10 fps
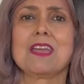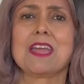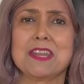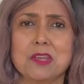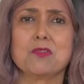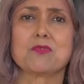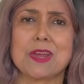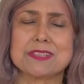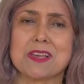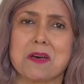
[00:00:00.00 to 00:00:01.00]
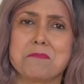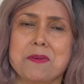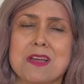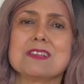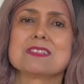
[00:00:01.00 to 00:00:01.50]
Can you dress up
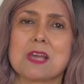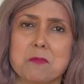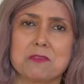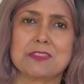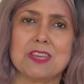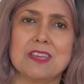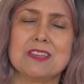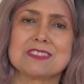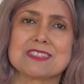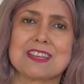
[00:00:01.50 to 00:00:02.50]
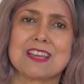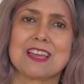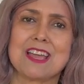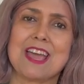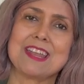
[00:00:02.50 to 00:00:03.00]
some of these
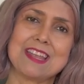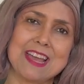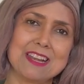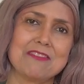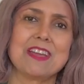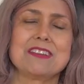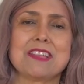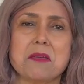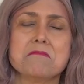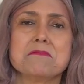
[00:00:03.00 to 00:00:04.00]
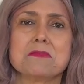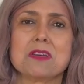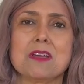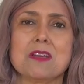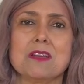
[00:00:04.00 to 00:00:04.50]
and elevate them
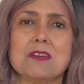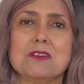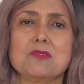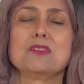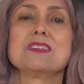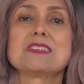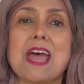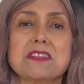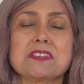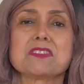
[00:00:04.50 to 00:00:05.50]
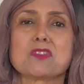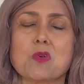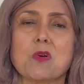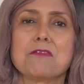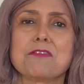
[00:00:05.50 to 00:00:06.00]
to the status
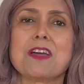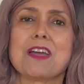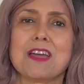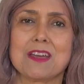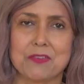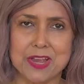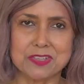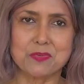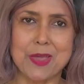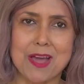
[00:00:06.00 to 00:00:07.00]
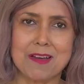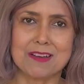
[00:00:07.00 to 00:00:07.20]
of Race Racewear.